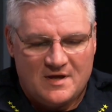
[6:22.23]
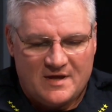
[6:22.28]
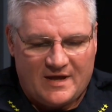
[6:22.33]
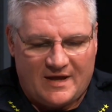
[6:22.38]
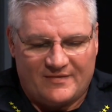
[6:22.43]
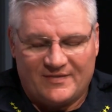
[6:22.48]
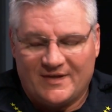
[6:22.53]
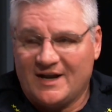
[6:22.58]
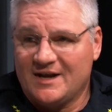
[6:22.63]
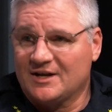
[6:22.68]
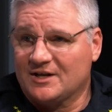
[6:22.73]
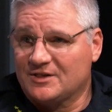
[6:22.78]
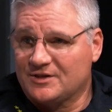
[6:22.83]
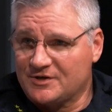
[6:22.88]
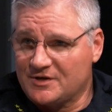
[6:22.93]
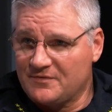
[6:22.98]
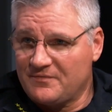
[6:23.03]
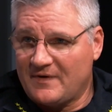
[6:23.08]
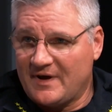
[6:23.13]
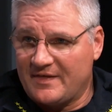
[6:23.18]
And they didn't
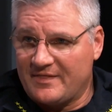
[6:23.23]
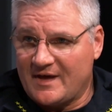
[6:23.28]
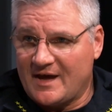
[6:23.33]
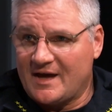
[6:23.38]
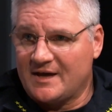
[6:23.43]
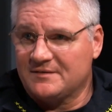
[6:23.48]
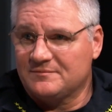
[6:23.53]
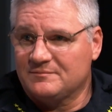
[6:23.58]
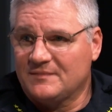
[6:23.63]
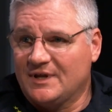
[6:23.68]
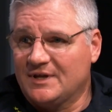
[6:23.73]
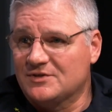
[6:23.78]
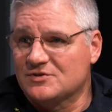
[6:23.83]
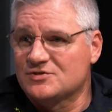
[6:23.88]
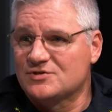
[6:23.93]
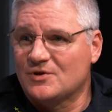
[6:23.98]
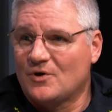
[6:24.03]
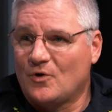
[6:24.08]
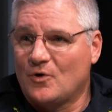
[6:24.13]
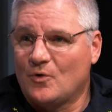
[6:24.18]
clarify that. And
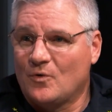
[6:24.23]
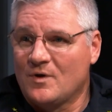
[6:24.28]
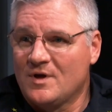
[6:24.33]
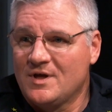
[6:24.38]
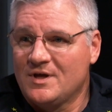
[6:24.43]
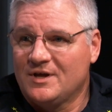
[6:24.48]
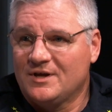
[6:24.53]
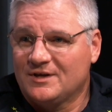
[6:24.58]
so